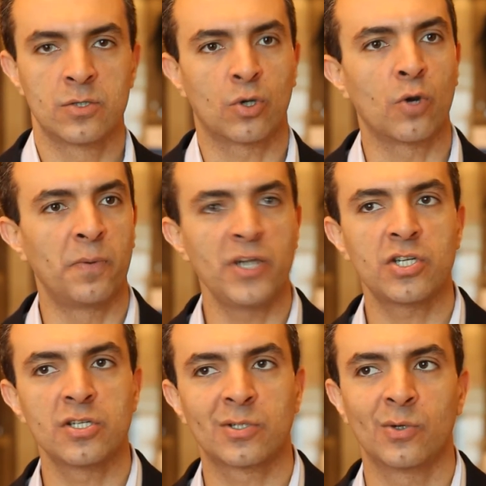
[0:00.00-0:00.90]
So
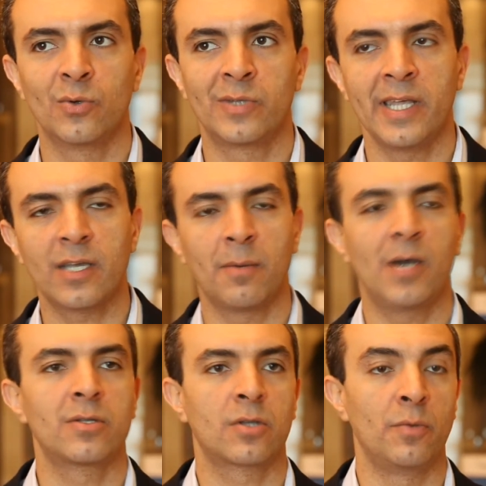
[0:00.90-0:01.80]
corporations who think
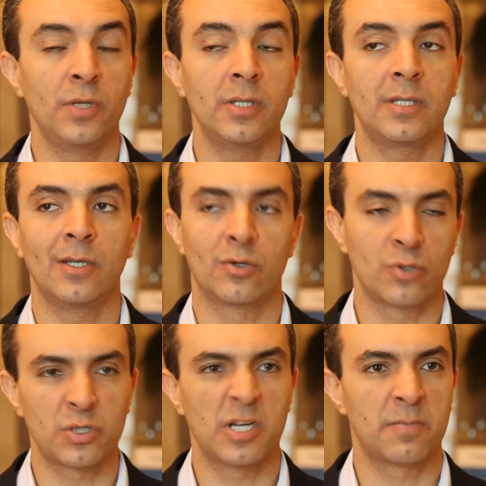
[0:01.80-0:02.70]
about community or
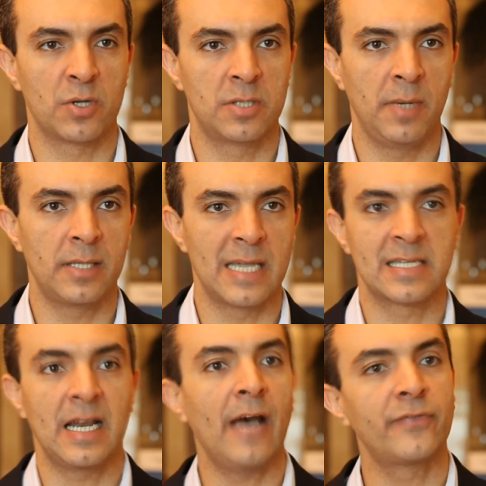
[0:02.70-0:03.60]
social responsibility
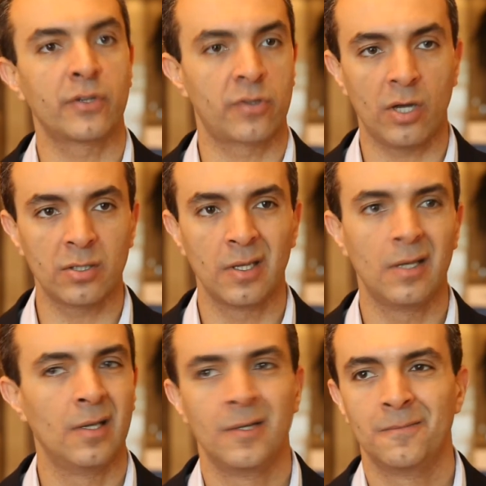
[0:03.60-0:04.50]
as an afterthought
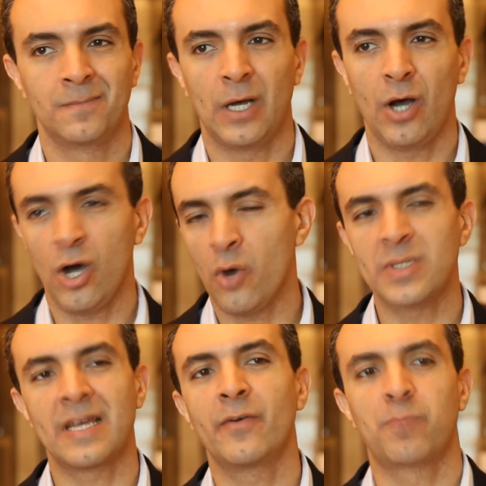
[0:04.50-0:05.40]

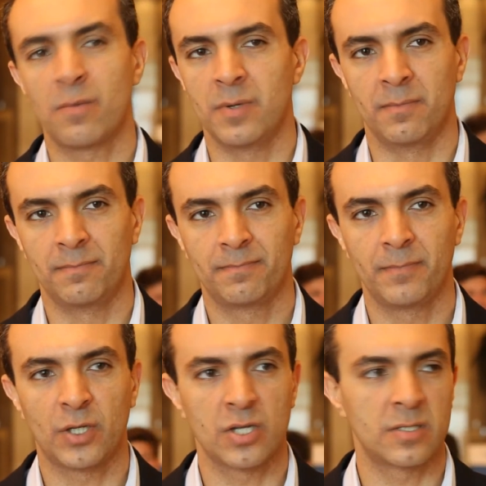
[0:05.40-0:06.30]
always have a problem,
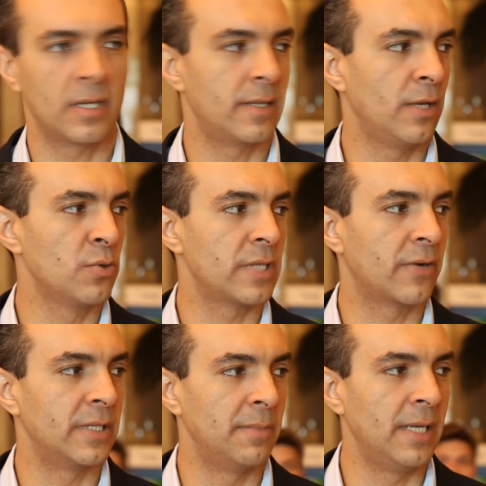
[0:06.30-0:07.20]
because they lose
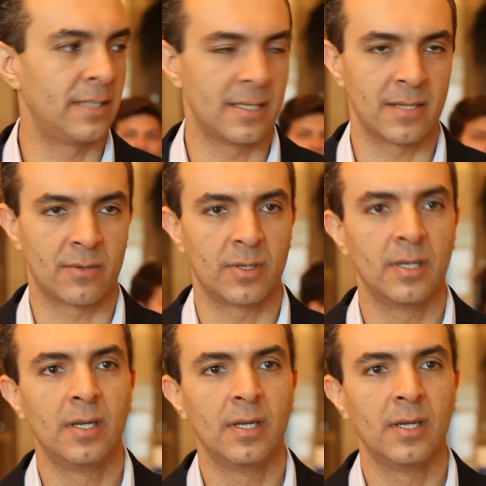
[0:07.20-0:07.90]
the credibility, etc.